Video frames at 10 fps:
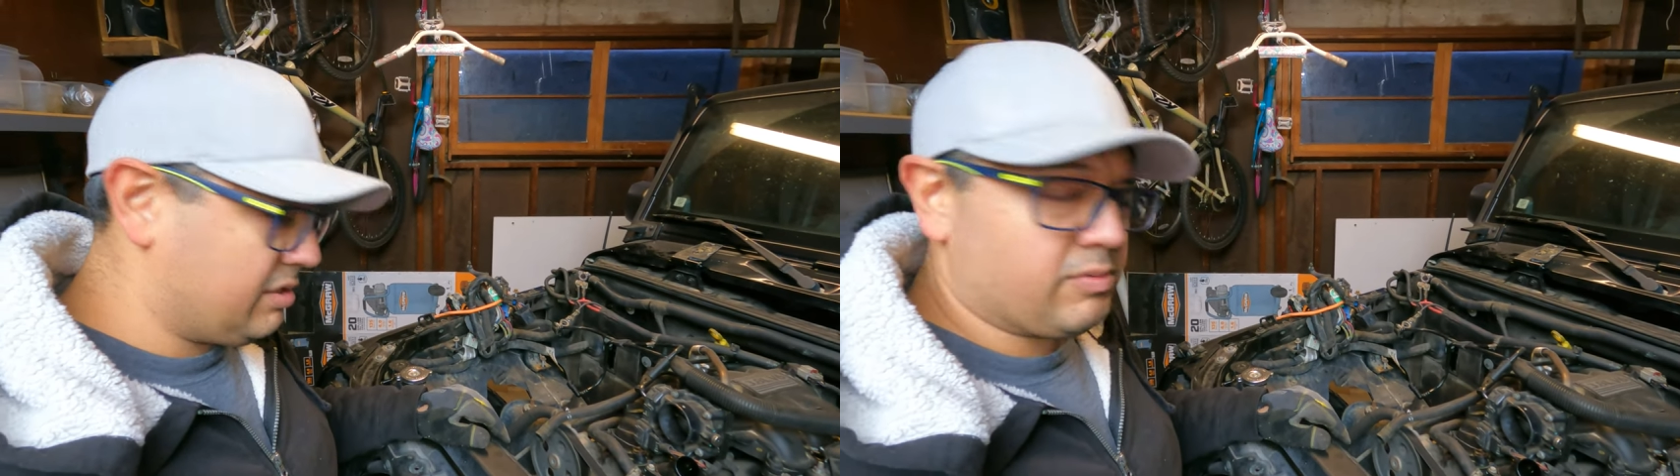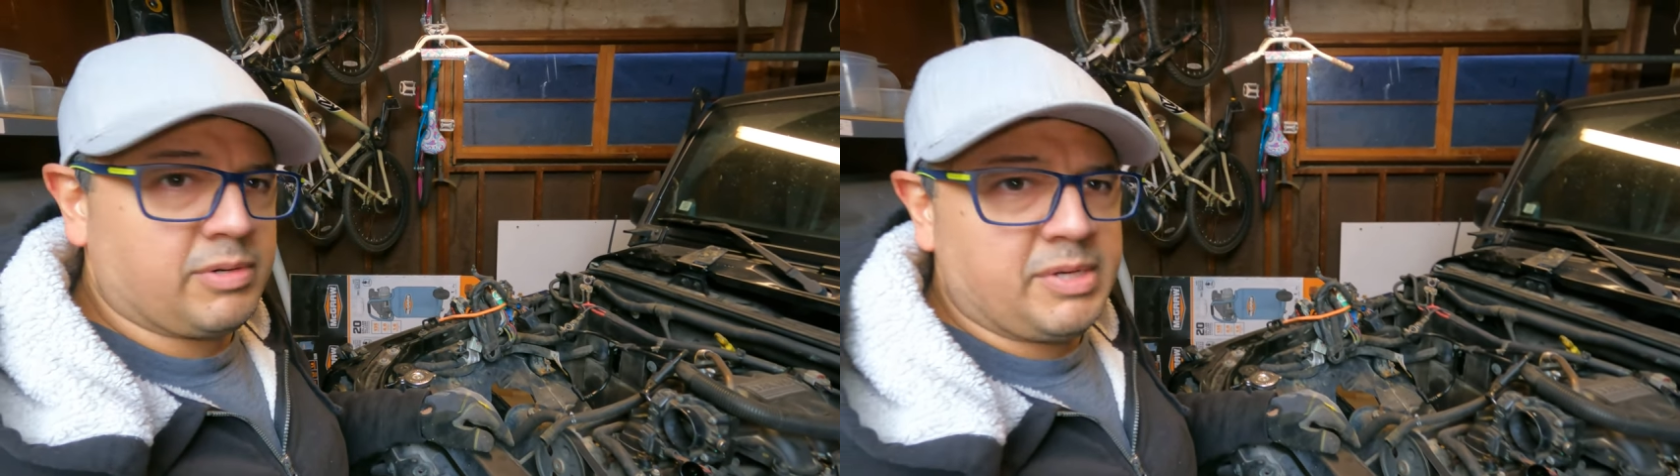
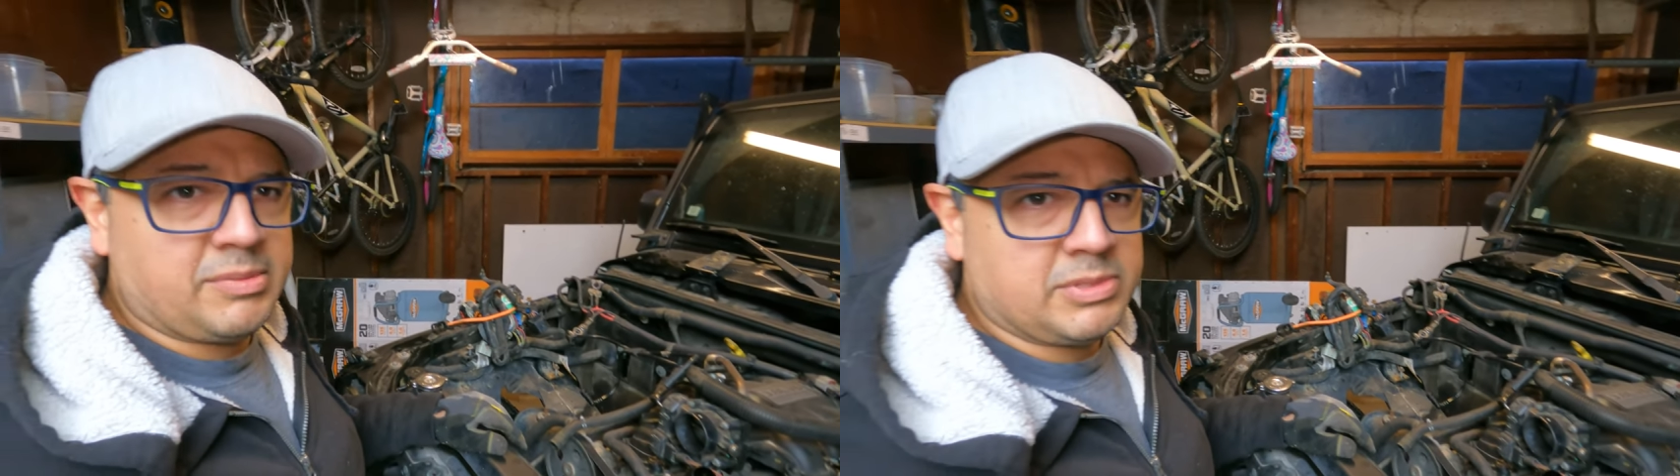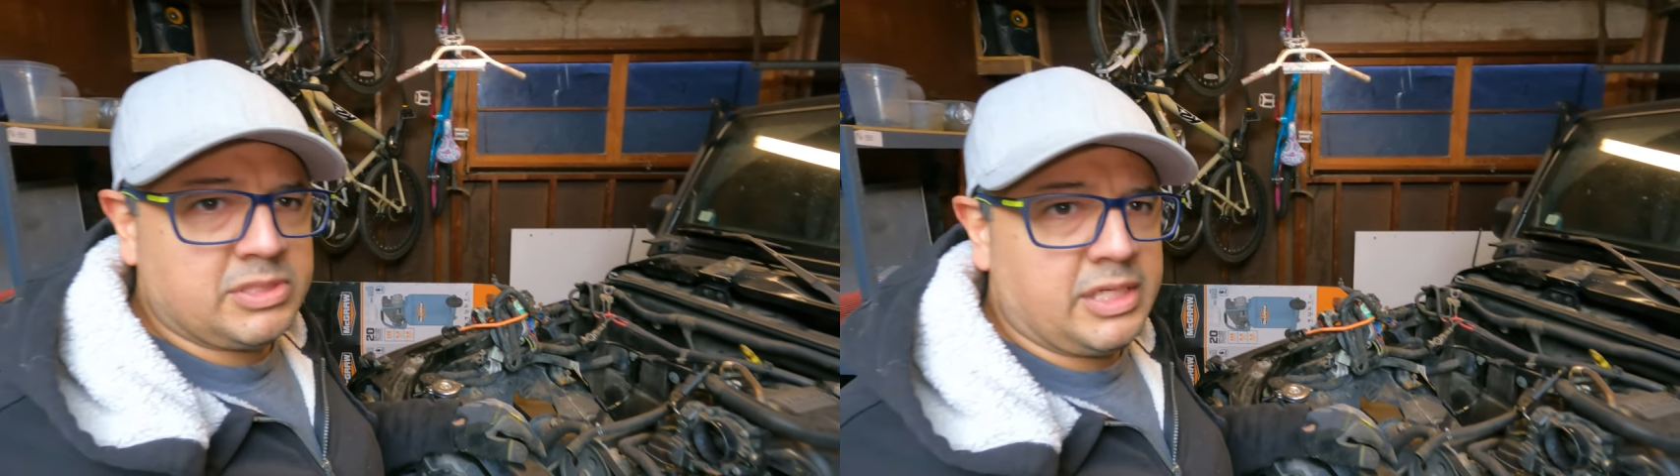Don't want to
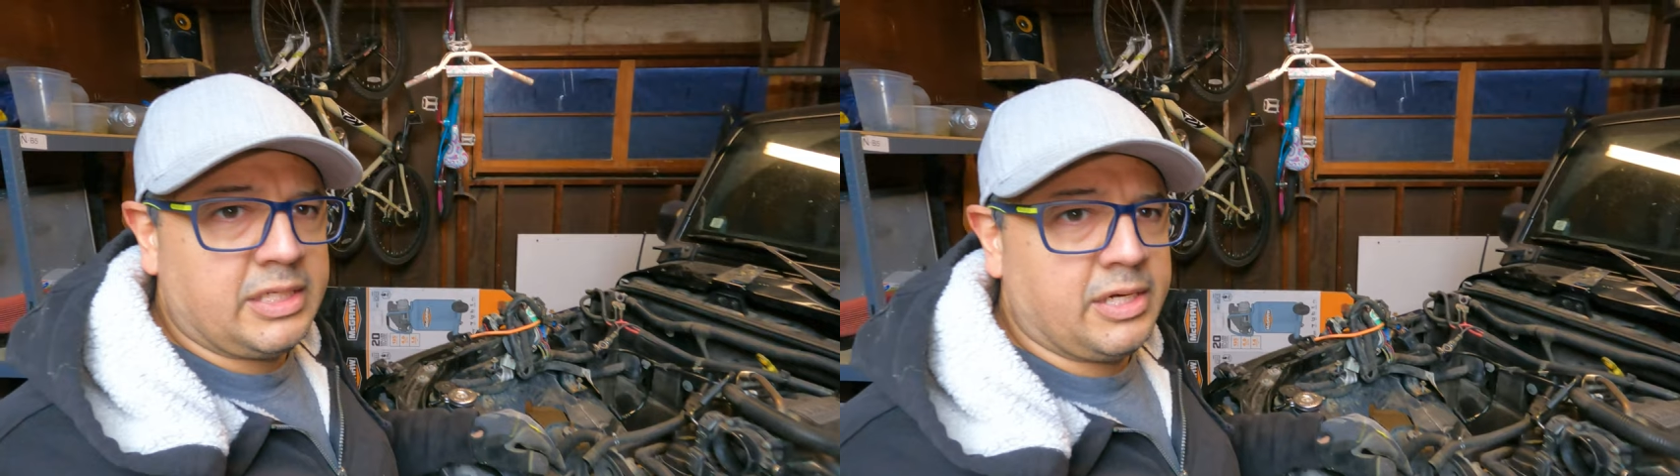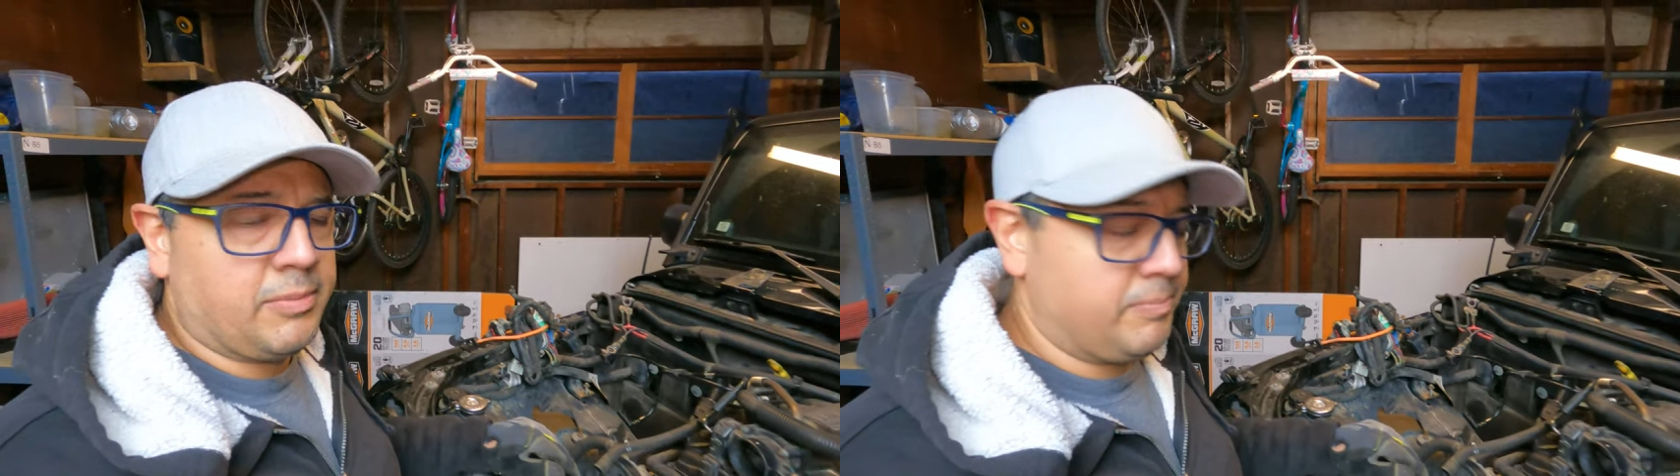make a
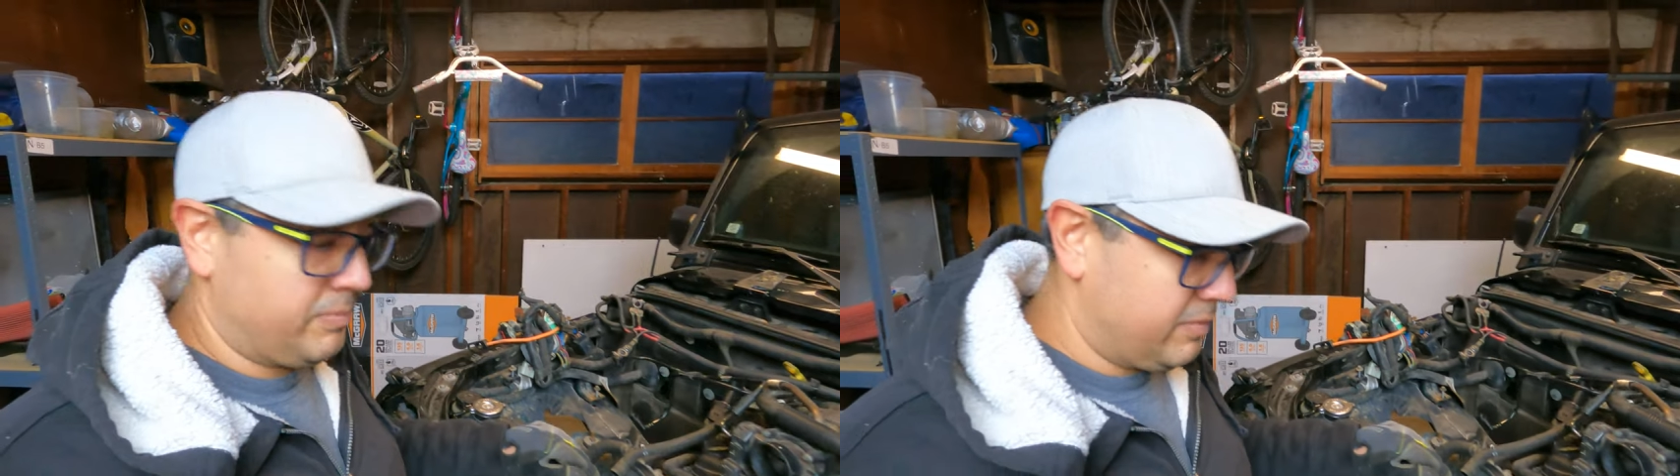mistake, you know.